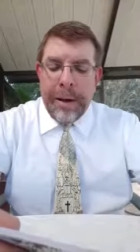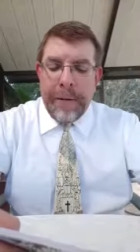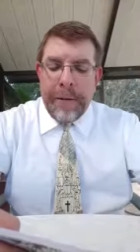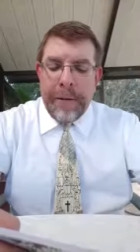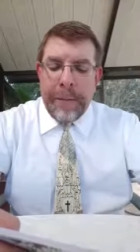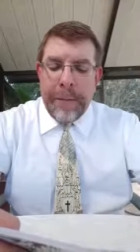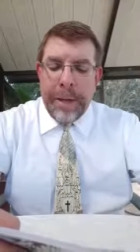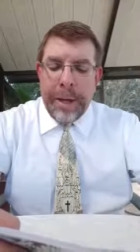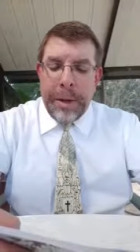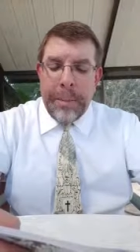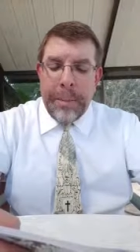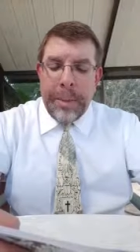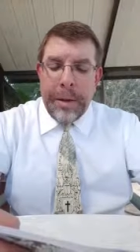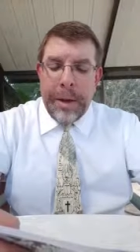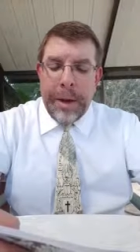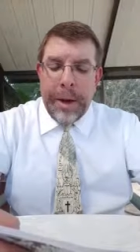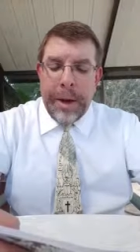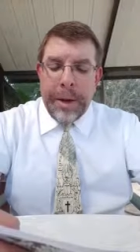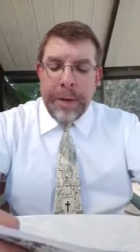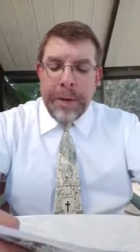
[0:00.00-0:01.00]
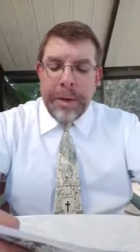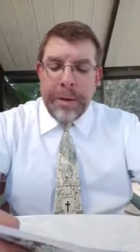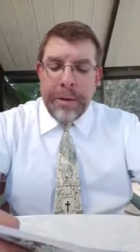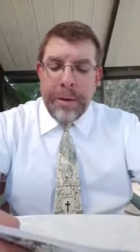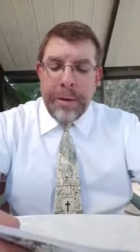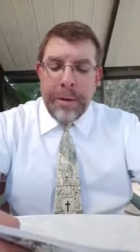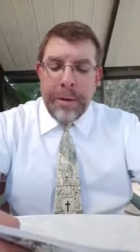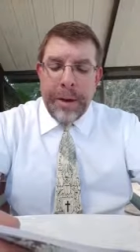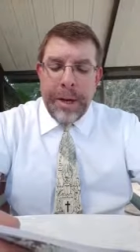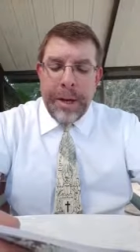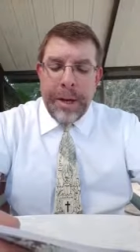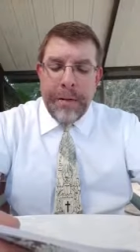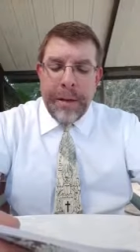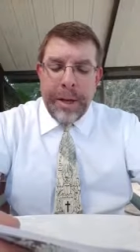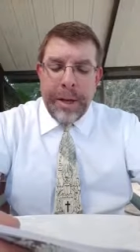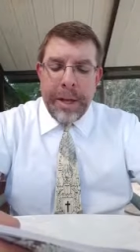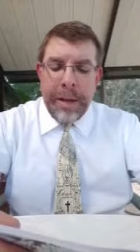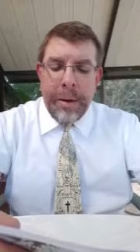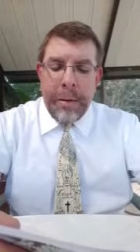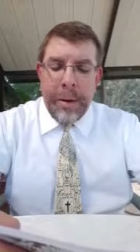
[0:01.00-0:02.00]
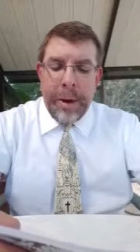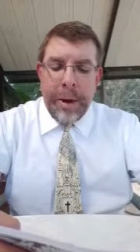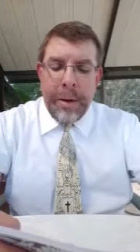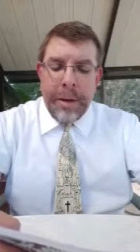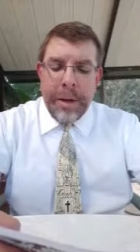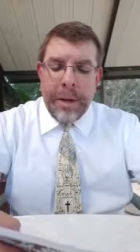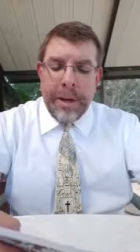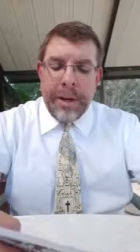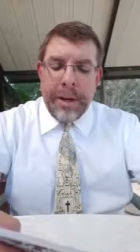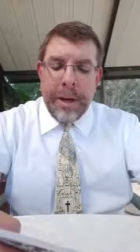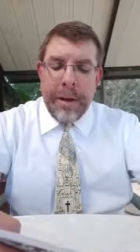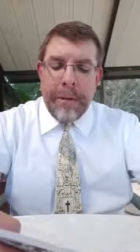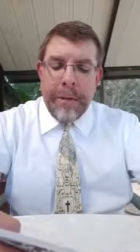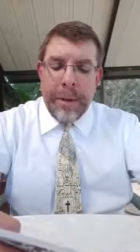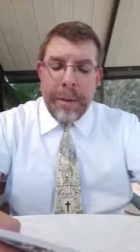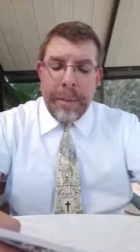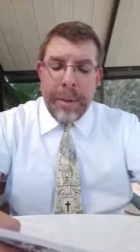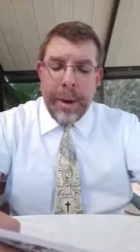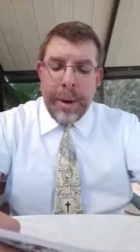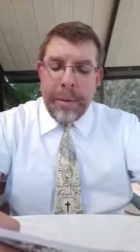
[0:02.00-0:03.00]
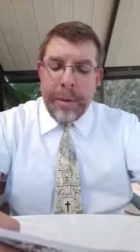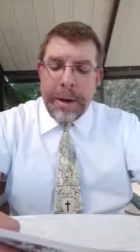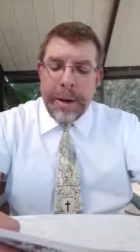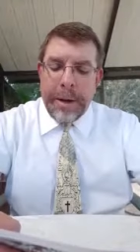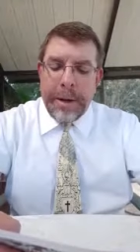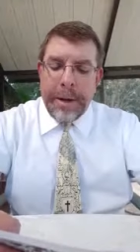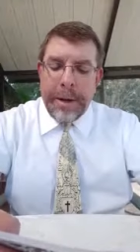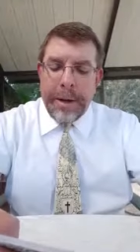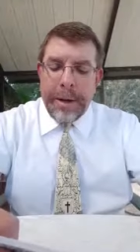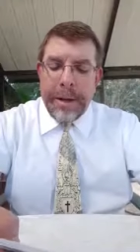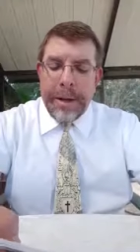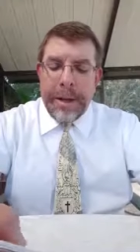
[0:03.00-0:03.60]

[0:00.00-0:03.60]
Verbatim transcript: from the applause or even the awareness of the public.